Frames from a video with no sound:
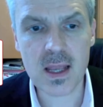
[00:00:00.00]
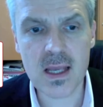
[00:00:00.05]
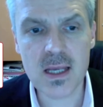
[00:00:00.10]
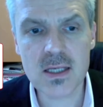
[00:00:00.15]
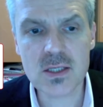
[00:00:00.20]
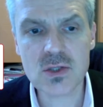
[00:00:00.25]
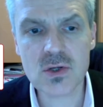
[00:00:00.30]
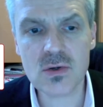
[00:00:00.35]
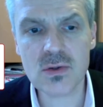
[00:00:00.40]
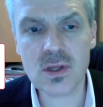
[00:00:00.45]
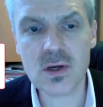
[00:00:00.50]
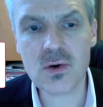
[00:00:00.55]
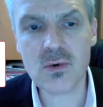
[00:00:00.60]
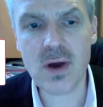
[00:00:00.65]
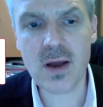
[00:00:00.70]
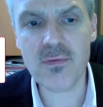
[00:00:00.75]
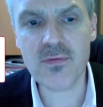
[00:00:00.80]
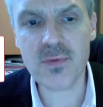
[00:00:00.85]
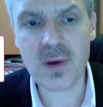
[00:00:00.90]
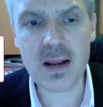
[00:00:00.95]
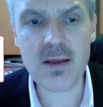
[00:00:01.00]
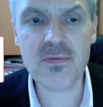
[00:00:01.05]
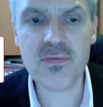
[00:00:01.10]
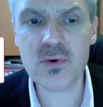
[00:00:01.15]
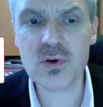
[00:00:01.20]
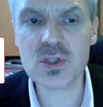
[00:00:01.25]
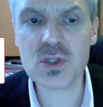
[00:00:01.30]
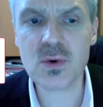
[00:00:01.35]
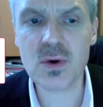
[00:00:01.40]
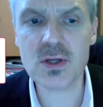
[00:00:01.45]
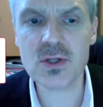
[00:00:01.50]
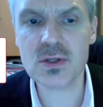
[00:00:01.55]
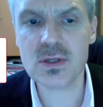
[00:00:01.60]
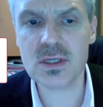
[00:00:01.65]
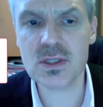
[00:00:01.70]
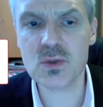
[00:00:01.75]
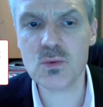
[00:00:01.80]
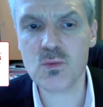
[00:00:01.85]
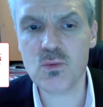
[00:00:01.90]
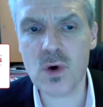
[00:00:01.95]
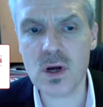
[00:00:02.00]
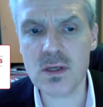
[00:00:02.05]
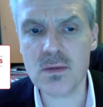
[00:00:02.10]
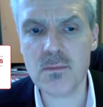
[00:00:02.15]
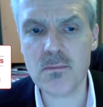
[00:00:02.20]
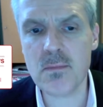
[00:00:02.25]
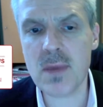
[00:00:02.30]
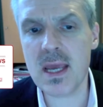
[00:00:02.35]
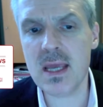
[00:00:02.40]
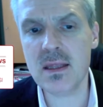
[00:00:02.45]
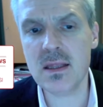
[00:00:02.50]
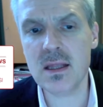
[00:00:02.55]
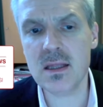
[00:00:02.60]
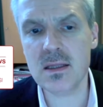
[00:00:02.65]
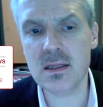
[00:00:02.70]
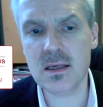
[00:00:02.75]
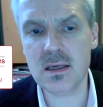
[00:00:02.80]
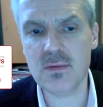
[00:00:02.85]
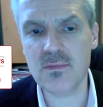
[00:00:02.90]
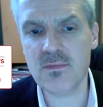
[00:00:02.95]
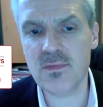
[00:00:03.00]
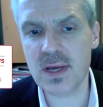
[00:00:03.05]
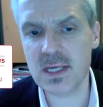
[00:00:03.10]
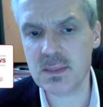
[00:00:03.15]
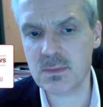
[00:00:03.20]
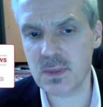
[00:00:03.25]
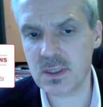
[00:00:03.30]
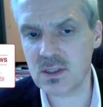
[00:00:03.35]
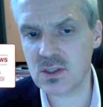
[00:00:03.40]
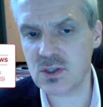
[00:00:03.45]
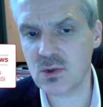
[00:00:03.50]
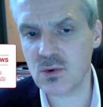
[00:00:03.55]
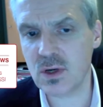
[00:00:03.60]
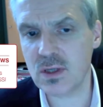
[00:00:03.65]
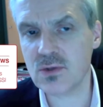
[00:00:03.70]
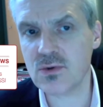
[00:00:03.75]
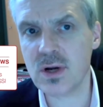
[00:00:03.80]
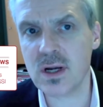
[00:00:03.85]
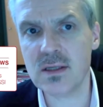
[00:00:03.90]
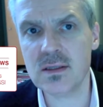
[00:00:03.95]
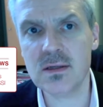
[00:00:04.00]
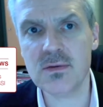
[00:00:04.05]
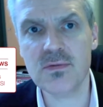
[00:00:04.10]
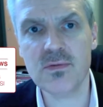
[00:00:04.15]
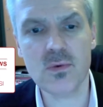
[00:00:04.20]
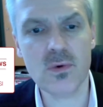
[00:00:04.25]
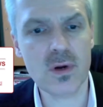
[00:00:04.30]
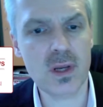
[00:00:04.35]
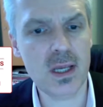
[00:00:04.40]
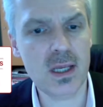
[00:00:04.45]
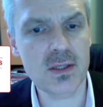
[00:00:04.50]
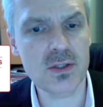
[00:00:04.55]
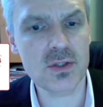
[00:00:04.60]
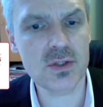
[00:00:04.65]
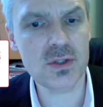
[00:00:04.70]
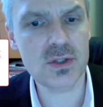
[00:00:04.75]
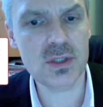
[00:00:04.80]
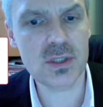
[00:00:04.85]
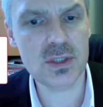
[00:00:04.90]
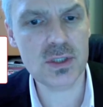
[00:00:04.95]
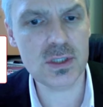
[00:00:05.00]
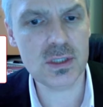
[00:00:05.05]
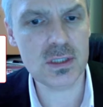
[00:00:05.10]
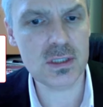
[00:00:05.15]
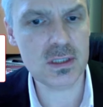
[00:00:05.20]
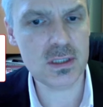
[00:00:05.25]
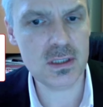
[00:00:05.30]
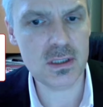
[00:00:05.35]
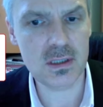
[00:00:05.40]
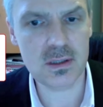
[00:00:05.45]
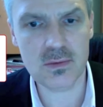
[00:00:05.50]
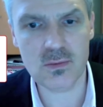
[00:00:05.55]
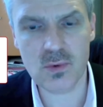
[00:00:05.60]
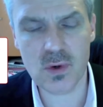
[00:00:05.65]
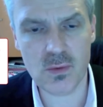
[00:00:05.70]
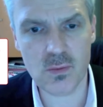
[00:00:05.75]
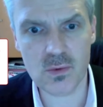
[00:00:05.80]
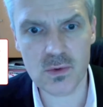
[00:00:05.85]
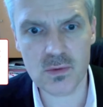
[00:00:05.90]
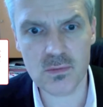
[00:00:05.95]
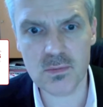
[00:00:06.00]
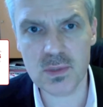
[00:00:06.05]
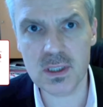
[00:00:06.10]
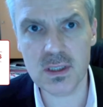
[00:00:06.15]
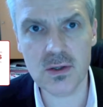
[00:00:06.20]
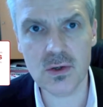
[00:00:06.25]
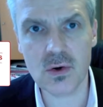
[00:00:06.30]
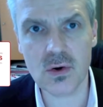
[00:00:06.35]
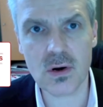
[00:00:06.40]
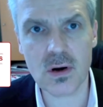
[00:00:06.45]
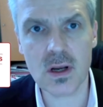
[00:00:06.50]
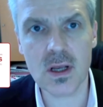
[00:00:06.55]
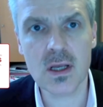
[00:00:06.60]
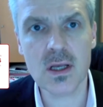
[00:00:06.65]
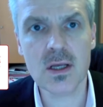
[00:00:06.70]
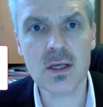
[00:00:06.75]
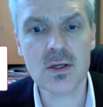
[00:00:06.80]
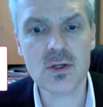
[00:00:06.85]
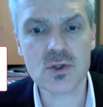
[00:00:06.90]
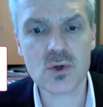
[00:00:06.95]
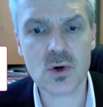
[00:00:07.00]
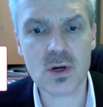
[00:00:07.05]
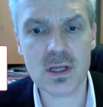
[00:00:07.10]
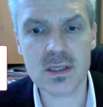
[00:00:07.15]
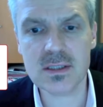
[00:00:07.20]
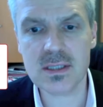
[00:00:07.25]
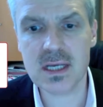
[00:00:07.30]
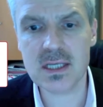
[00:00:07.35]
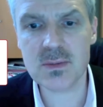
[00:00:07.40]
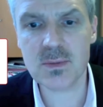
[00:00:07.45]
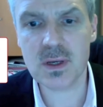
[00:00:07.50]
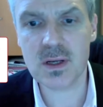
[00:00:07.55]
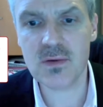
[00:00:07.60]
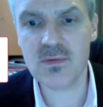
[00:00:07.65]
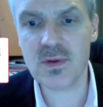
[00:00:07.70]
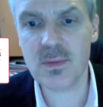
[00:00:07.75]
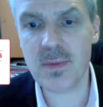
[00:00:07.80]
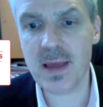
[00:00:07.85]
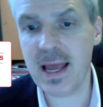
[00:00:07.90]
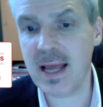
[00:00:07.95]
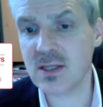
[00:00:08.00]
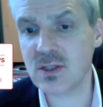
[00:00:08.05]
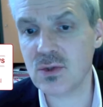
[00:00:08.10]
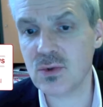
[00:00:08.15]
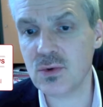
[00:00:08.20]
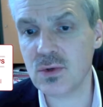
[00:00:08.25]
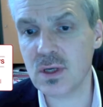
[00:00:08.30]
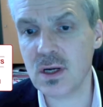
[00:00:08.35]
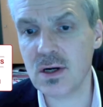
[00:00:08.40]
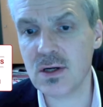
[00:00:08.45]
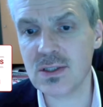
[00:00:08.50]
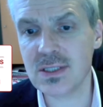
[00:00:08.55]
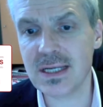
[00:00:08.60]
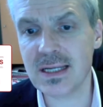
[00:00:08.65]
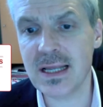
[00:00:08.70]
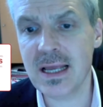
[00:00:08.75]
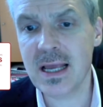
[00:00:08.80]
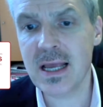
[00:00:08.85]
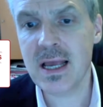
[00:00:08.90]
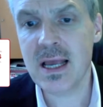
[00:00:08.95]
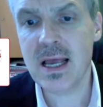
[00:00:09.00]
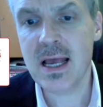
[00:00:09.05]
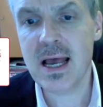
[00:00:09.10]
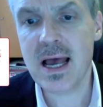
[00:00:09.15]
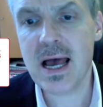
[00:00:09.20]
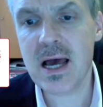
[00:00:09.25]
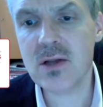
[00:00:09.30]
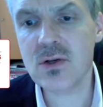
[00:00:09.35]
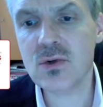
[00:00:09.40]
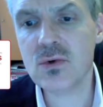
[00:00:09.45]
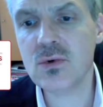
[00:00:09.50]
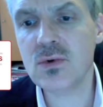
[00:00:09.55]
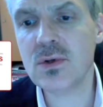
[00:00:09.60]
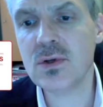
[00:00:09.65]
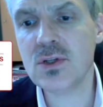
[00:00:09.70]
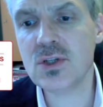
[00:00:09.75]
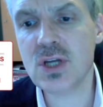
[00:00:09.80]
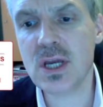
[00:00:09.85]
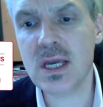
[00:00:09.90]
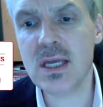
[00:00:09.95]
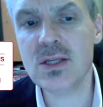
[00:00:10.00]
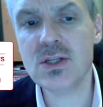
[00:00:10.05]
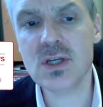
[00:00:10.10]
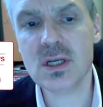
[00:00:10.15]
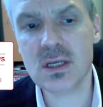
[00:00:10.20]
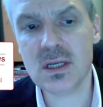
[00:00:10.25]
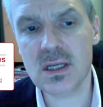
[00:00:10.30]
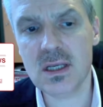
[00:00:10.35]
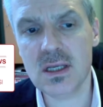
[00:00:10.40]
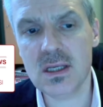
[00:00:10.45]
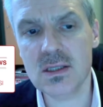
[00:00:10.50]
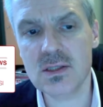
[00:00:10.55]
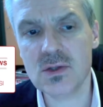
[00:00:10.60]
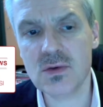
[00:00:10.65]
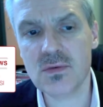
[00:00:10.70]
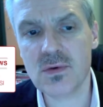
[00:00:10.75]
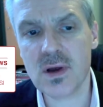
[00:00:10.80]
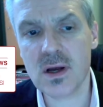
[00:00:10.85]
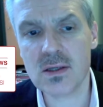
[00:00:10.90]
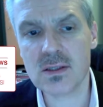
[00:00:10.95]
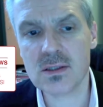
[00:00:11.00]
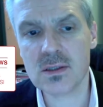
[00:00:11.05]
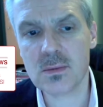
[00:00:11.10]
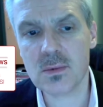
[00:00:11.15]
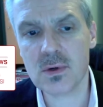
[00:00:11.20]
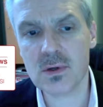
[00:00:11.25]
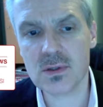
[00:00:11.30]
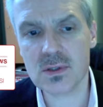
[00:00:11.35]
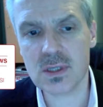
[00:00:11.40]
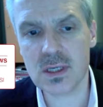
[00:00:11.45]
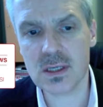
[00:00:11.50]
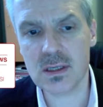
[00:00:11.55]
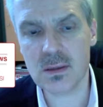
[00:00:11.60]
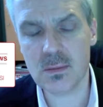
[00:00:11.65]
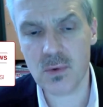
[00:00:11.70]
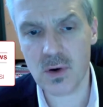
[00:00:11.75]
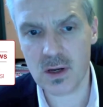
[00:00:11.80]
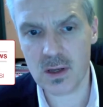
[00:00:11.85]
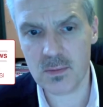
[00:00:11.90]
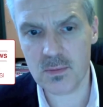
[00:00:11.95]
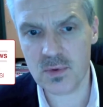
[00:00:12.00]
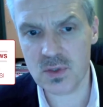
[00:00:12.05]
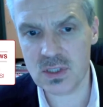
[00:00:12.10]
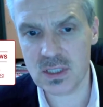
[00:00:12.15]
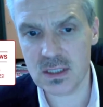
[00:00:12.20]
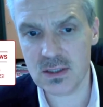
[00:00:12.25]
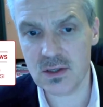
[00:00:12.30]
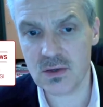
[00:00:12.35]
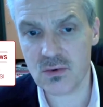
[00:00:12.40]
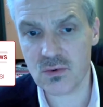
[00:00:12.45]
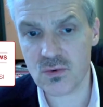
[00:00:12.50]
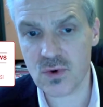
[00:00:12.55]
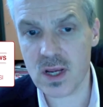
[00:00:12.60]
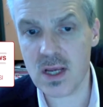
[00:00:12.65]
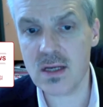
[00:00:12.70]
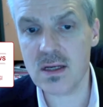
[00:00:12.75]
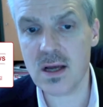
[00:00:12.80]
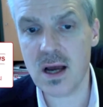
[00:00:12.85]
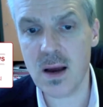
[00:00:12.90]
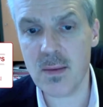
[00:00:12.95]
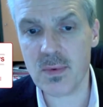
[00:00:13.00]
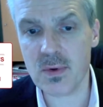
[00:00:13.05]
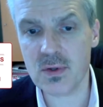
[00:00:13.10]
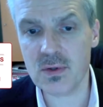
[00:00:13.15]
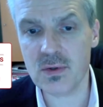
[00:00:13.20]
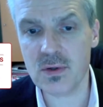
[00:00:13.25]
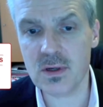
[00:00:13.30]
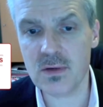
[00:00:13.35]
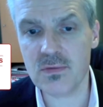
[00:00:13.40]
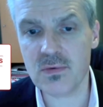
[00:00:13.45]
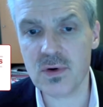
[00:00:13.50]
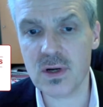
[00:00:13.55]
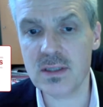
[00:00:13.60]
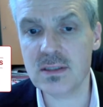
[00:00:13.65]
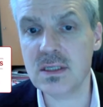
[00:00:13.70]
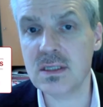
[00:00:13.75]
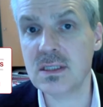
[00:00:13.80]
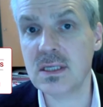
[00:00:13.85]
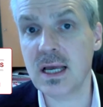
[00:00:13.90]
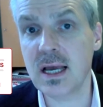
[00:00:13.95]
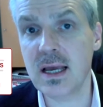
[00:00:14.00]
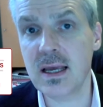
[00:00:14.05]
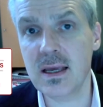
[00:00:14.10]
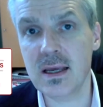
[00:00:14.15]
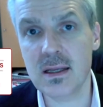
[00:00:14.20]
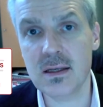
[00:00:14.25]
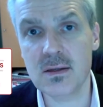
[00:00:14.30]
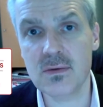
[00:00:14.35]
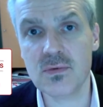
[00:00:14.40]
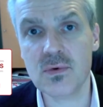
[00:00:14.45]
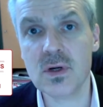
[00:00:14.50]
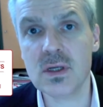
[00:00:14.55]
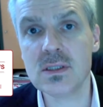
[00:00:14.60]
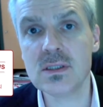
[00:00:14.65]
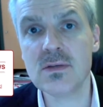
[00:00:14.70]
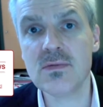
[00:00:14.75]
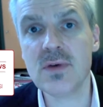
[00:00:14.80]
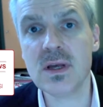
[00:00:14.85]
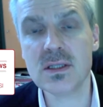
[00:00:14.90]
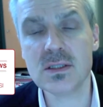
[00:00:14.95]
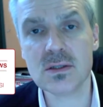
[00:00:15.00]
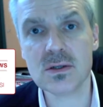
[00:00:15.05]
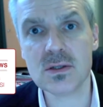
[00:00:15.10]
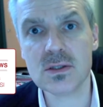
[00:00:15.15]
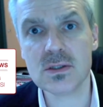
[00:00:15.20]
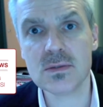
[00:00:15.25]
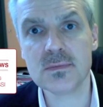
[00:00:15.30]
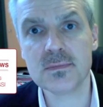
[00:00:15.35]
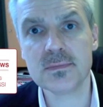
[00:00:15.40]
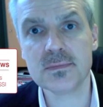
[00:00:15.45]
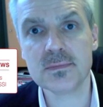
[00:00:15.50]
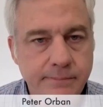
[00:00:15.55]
So the first question is, what made the investment so attractive for HGGC? What would be your short assessment of the past 2 years, and how do the changing needs of customers and the market present a great opportunity for SSI and for its investors?